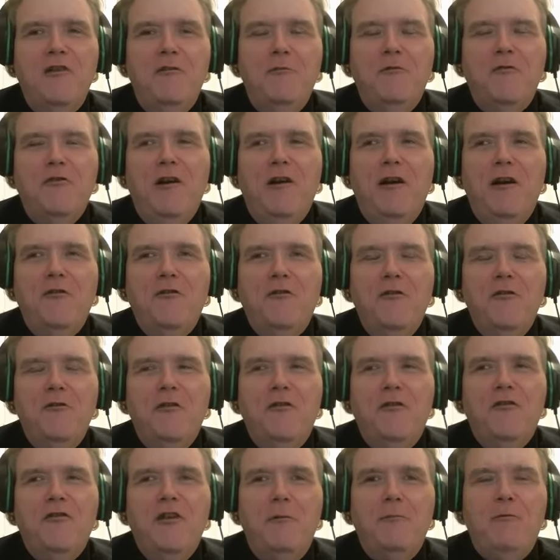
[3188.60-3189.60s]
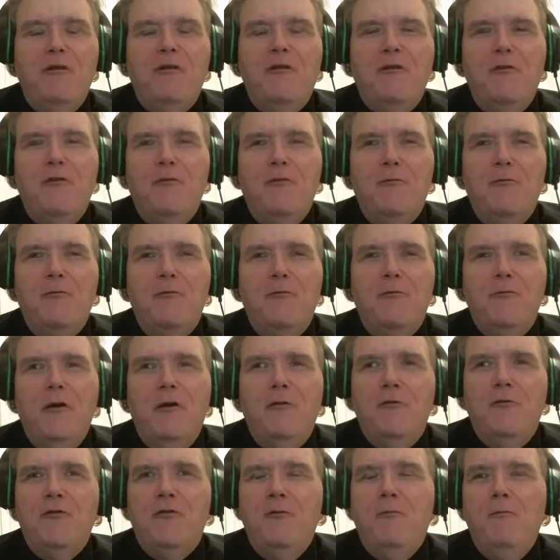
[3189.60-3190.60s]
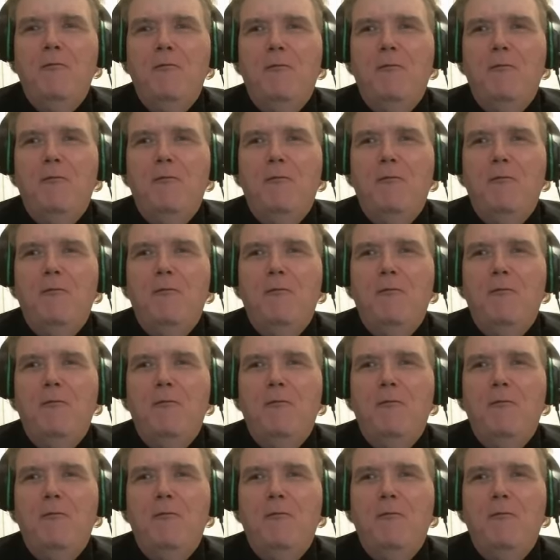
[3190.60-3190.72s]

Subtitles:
he was also the subject of the roast.